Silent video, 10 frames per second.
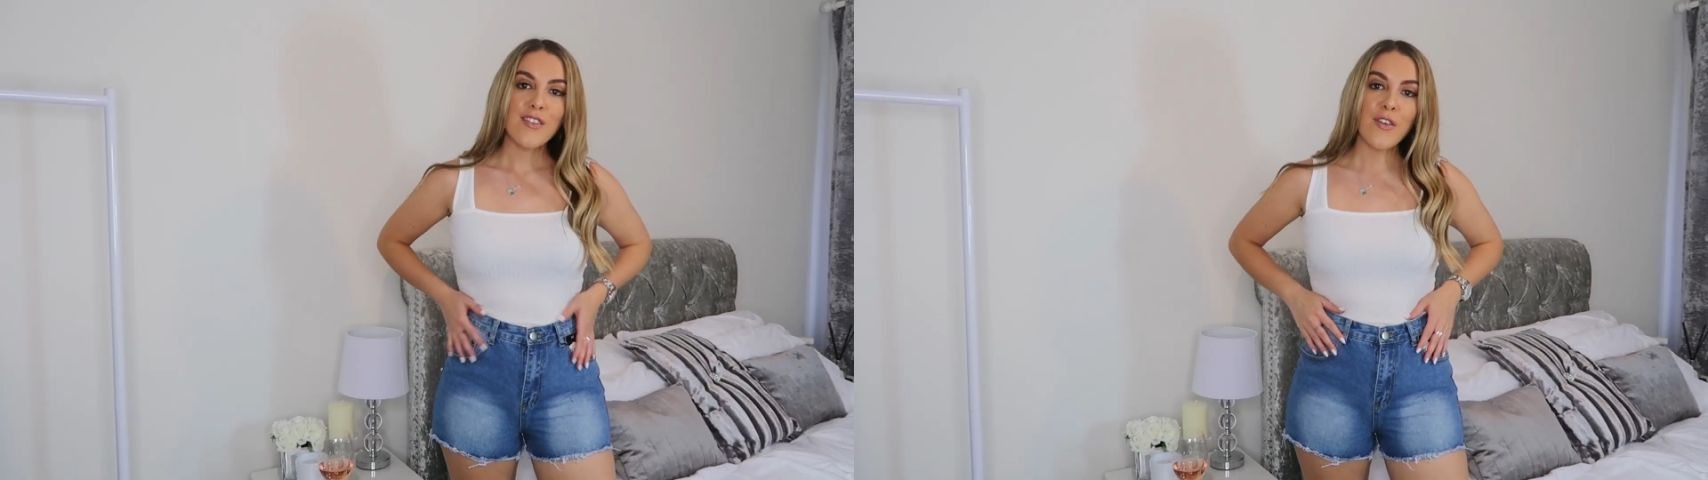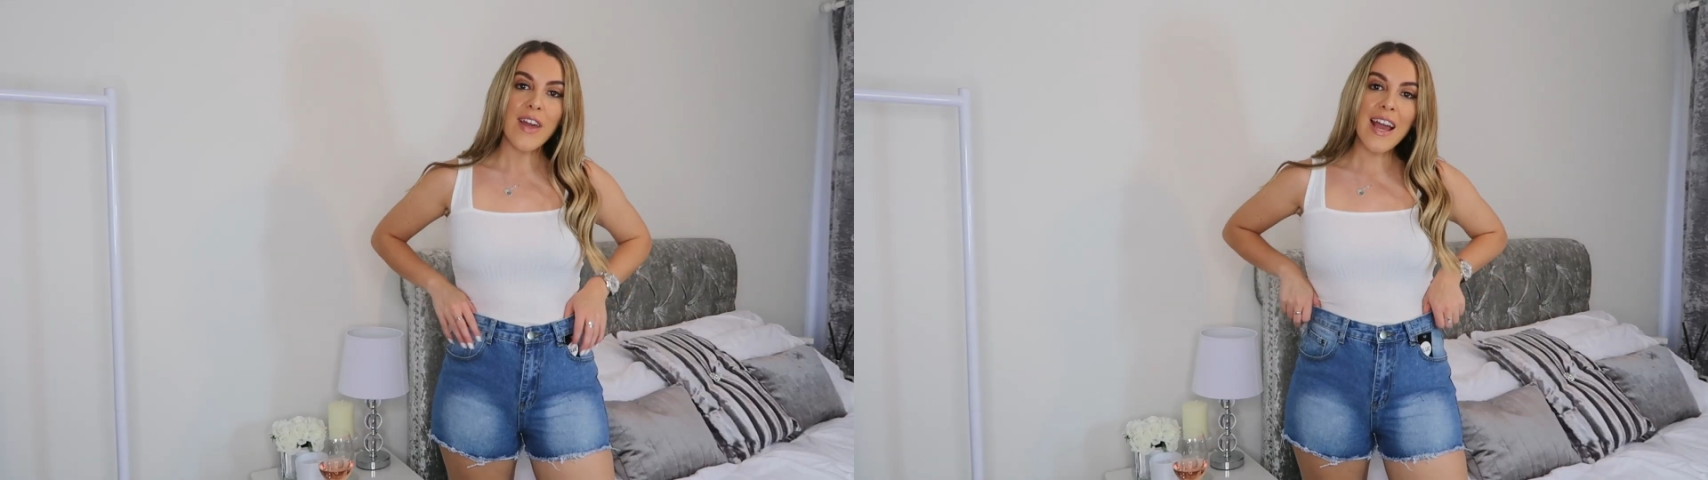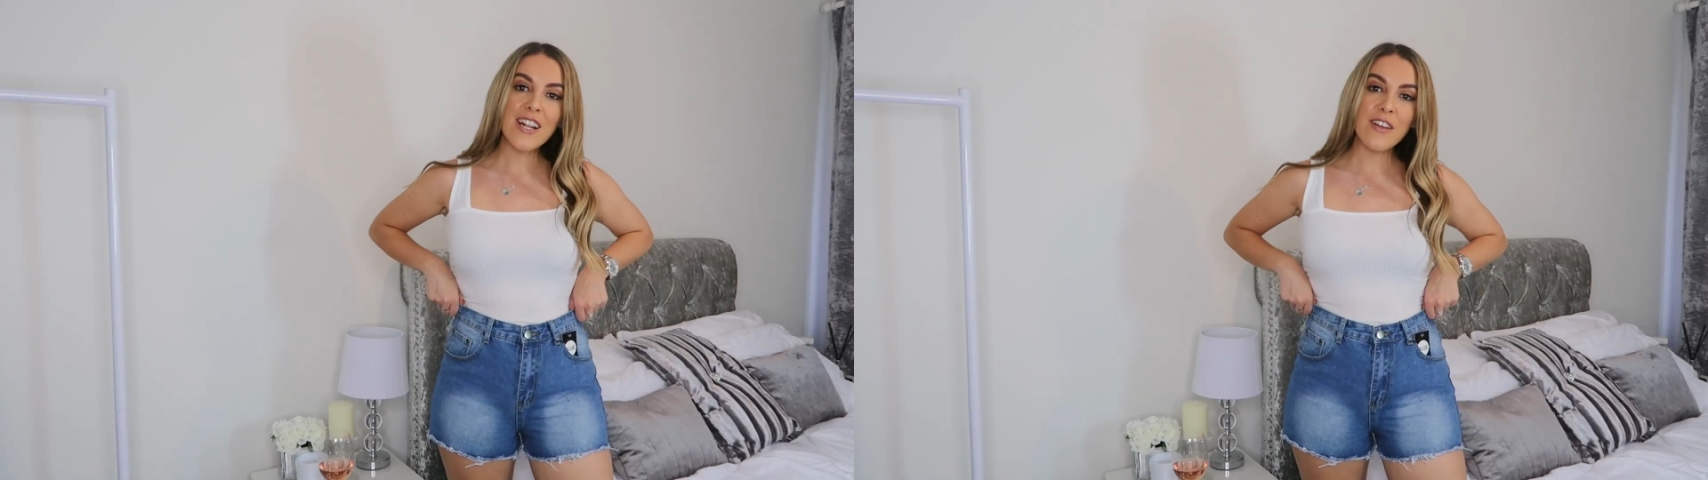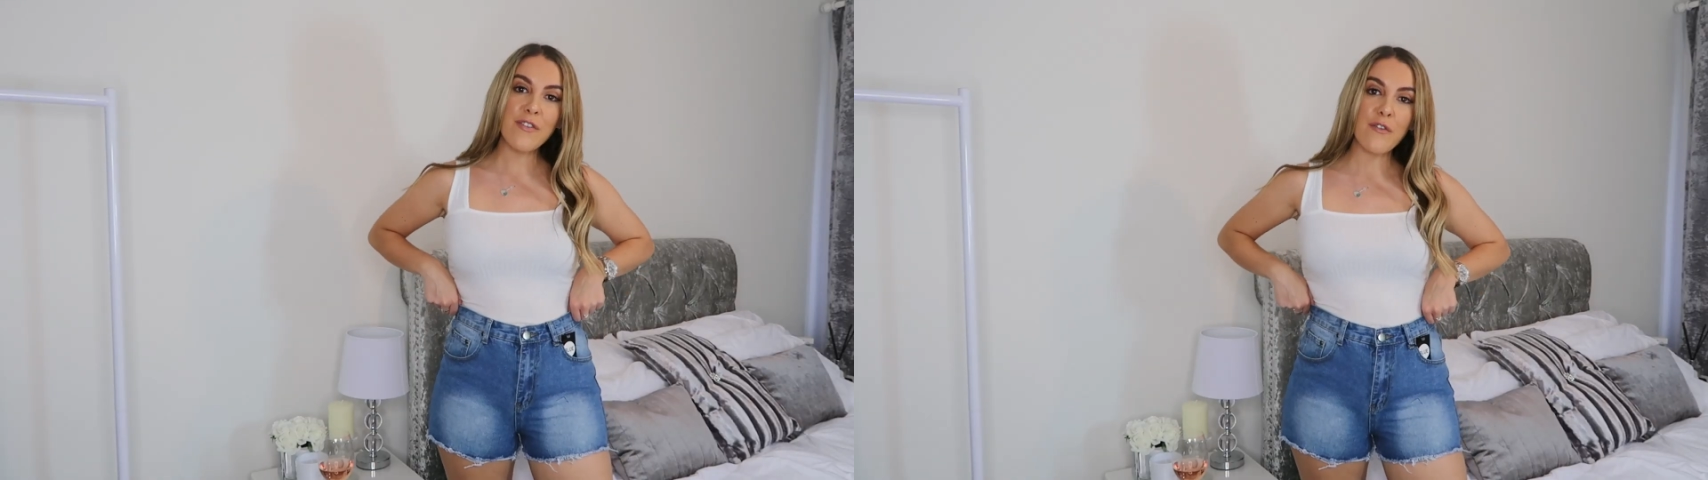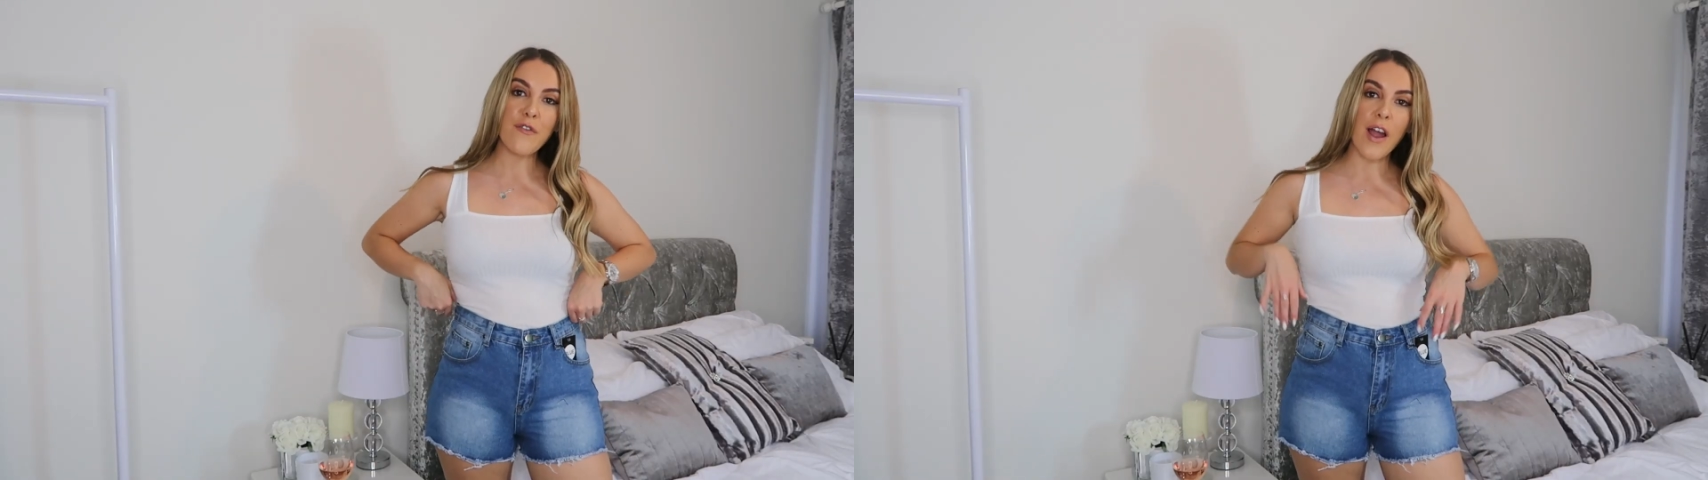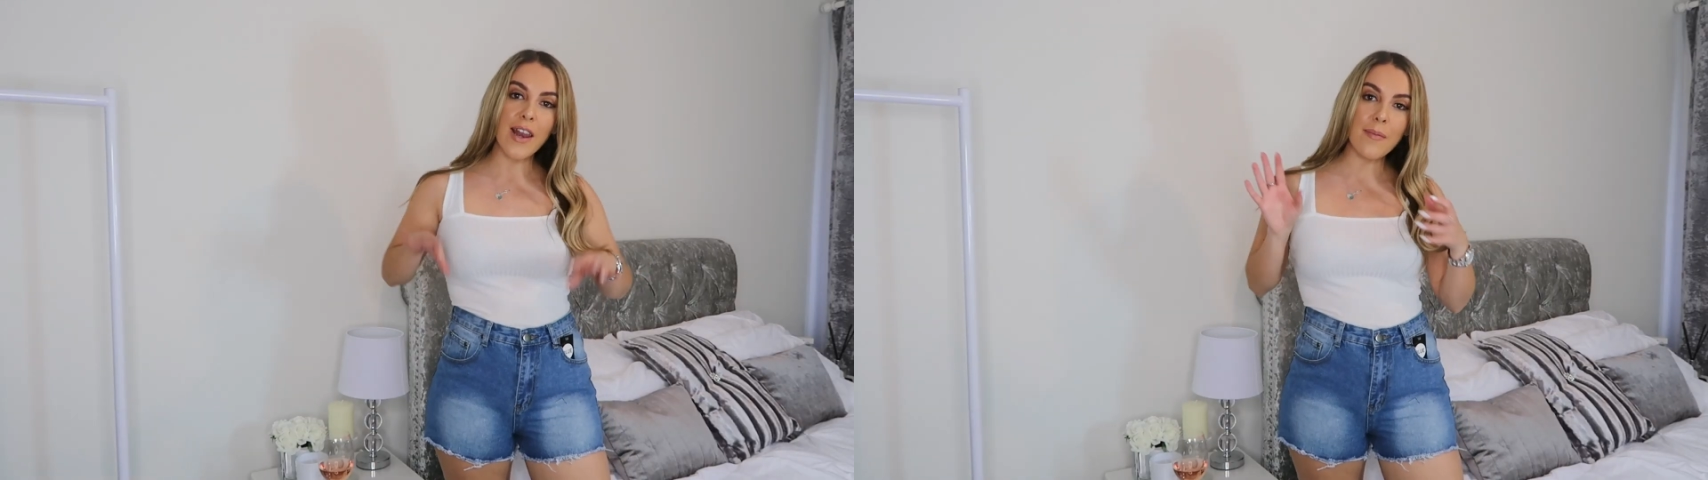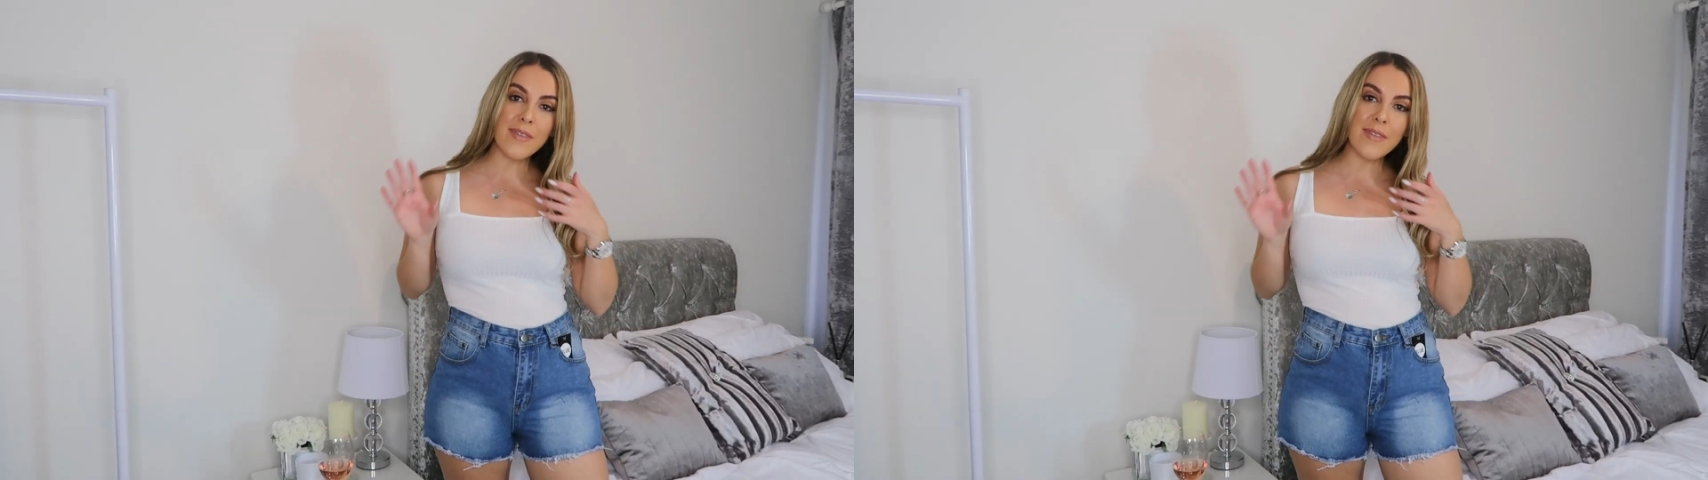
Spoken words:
So they actually fit fine.